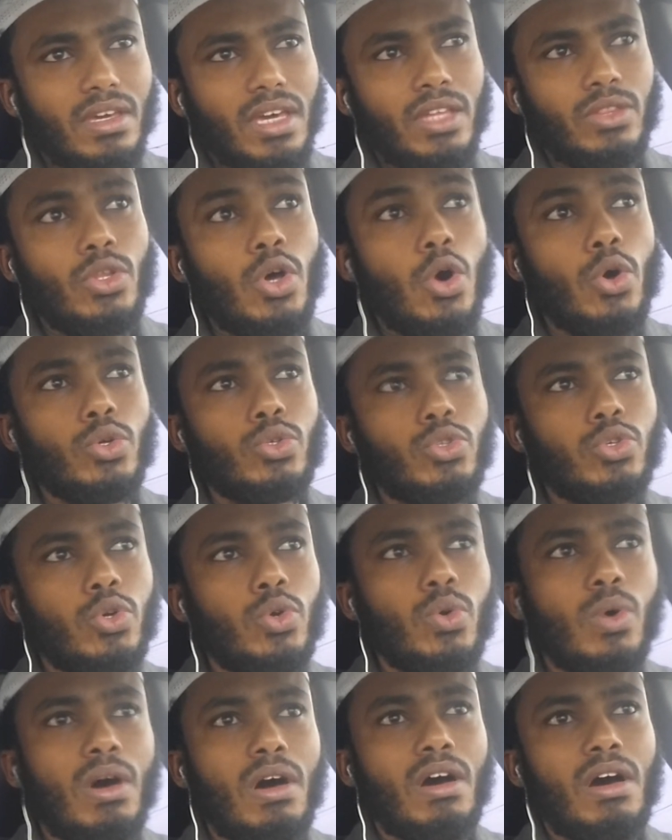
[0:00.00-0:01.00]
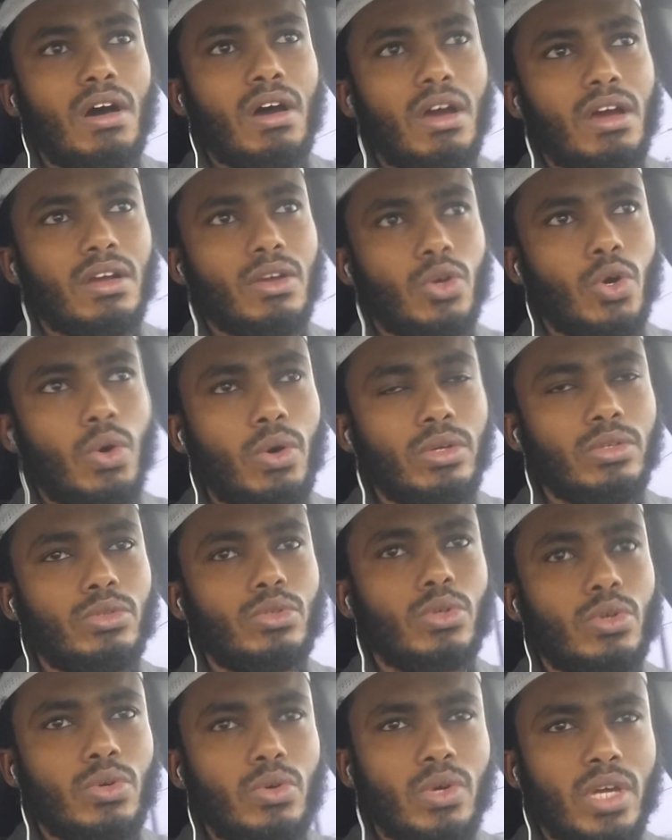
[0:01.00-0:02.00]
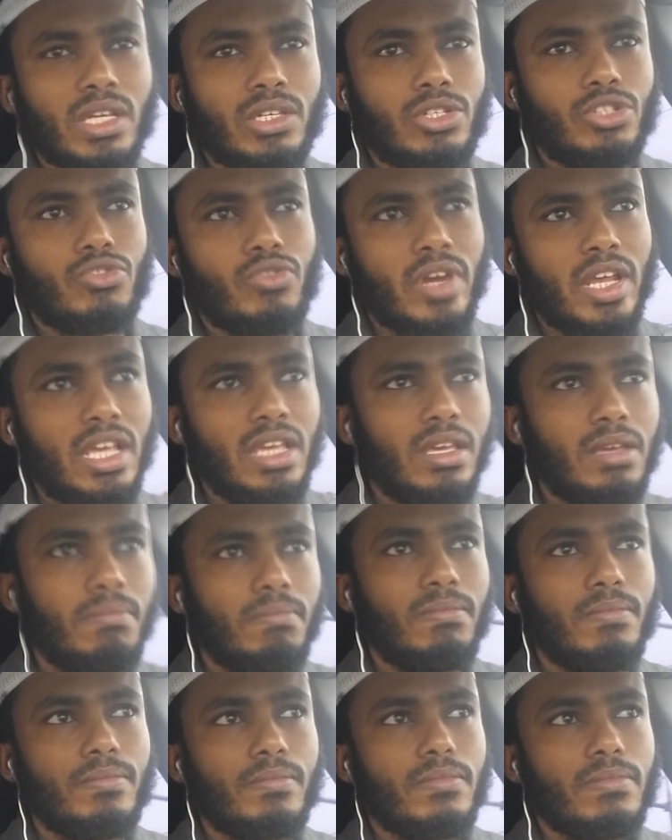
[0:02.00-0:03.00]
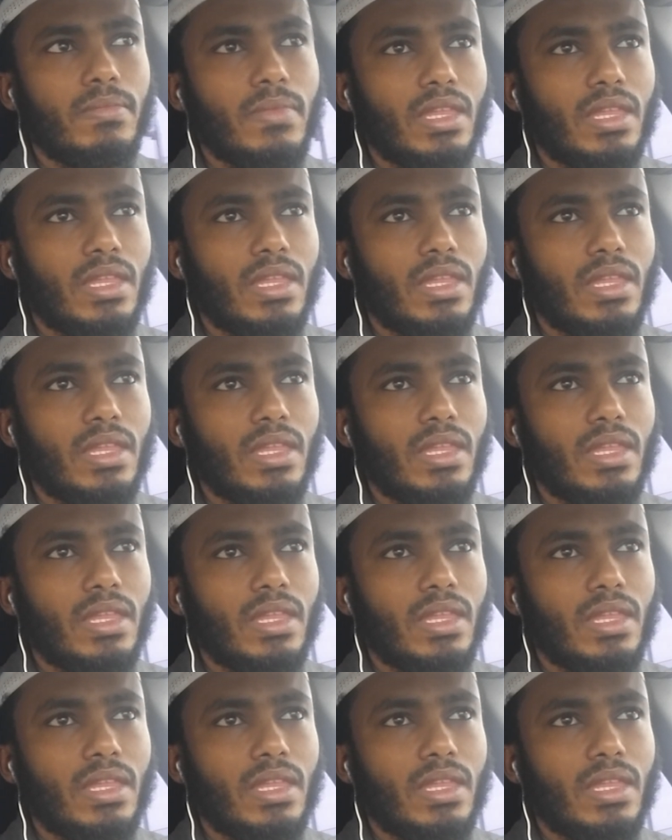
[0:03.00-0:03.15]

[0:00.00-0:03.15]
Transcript: And those who are going through extreme